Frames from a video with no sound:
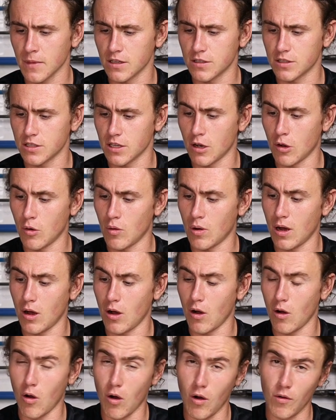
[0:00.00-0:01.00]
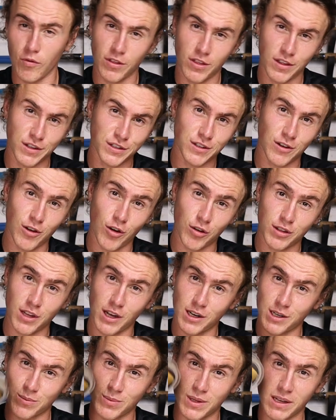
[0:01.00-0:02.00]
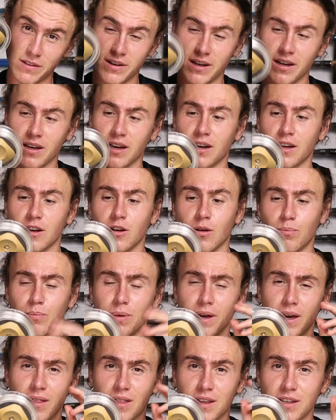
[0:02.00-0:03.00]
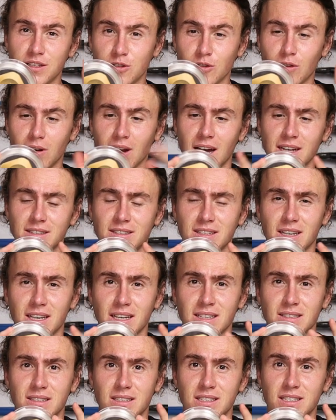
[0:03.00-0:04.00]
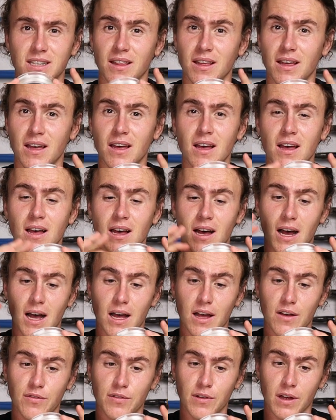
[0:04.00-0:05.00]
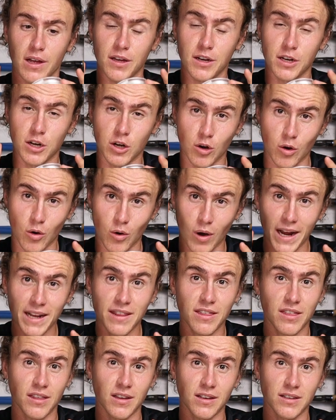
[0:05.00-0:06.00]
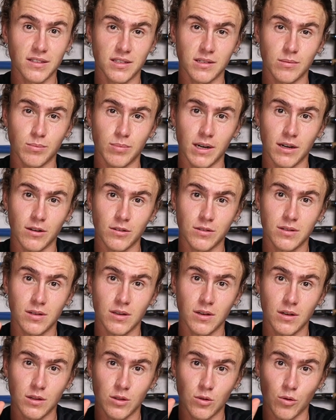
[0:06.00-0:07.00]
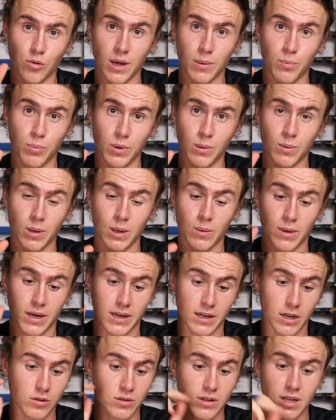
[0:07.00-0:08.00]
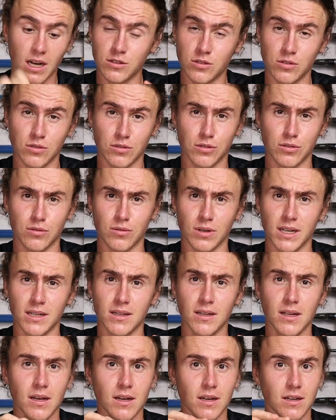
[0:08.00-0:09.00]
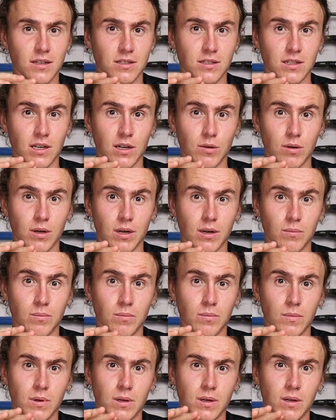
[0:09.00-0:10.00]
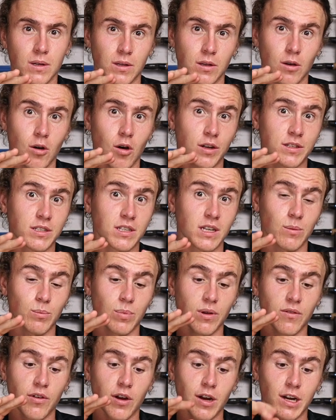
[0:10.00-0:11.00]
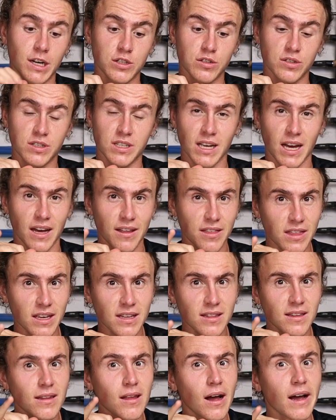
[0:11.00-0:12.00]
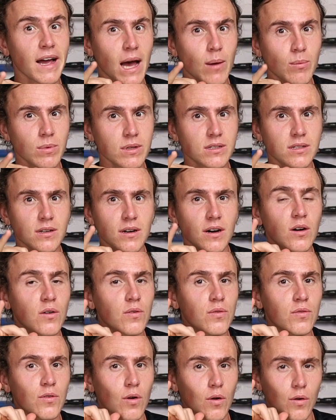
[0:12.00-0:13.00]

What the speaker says: So after this lockdown, I'm definitely going to compare these two lines against each other. I have heard great things about Toray Premium. I know Tatsu is great, so yeah, it's going to be very interesting. I think the diameter of